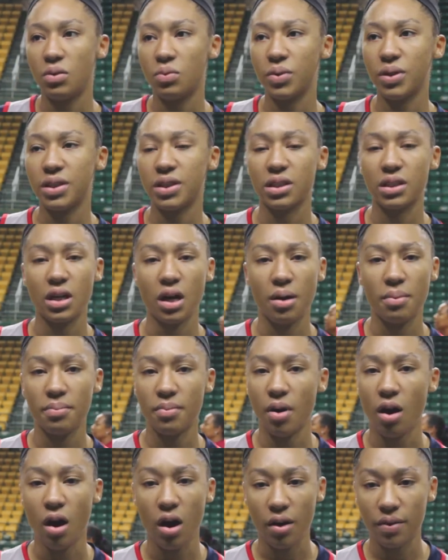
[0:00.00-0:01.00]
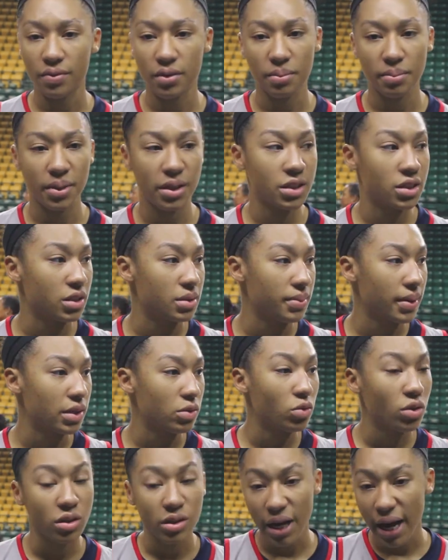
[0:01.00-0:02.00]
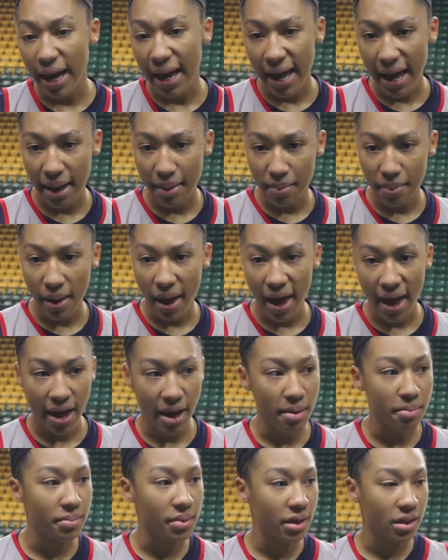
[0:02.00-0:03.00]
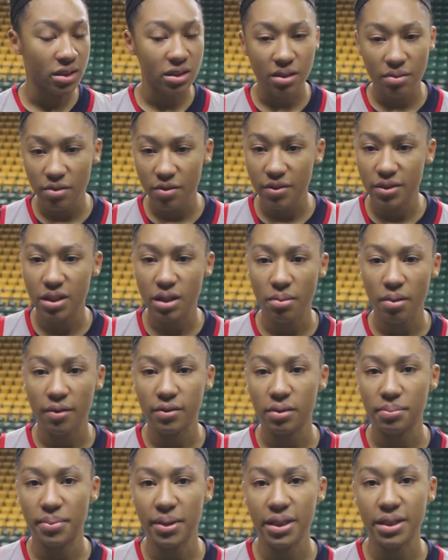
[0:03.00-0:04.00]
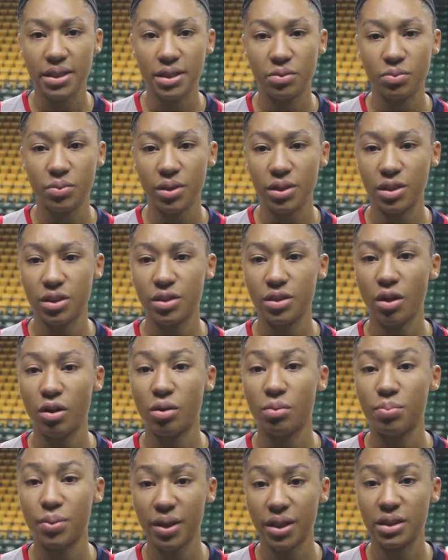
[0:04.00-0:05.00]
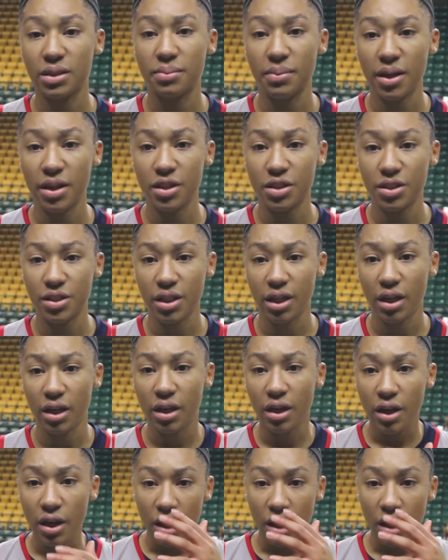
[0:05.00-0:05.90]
we just come off the bench, well, not A, but some of us come off the bench and we just know to bring some energy.